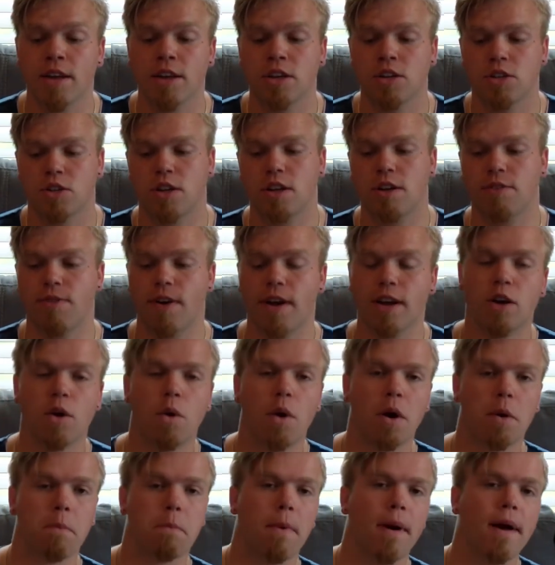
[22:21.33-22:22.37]
so that if I go
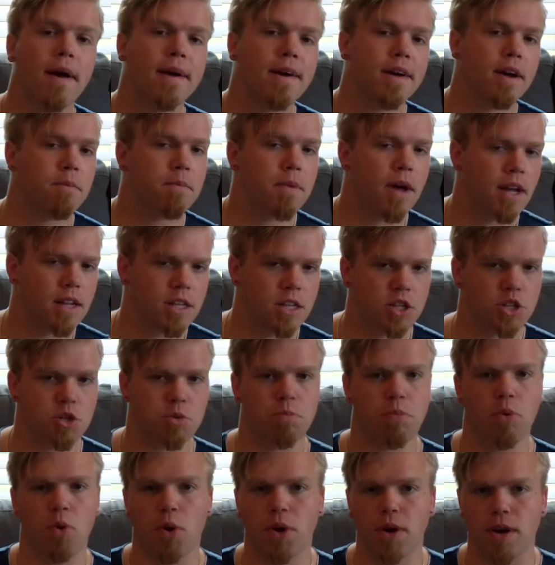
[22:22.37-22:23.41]
out and buy it, I'm not
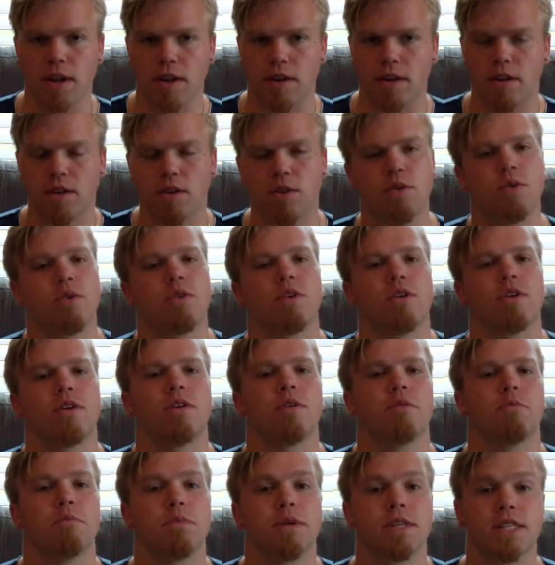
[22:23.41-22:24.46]
disappointed
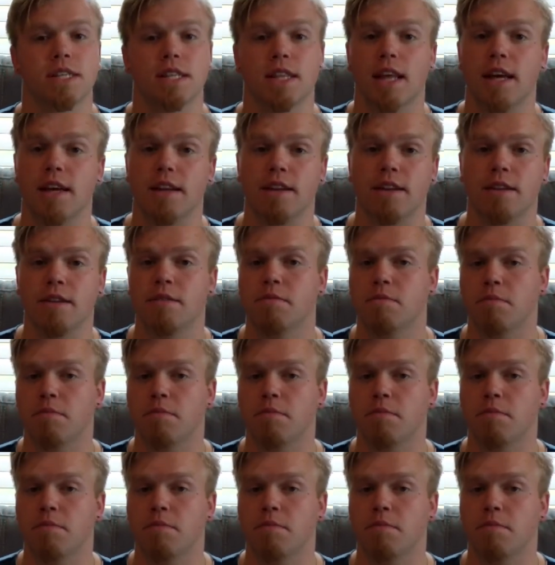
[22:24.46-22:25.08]
or misled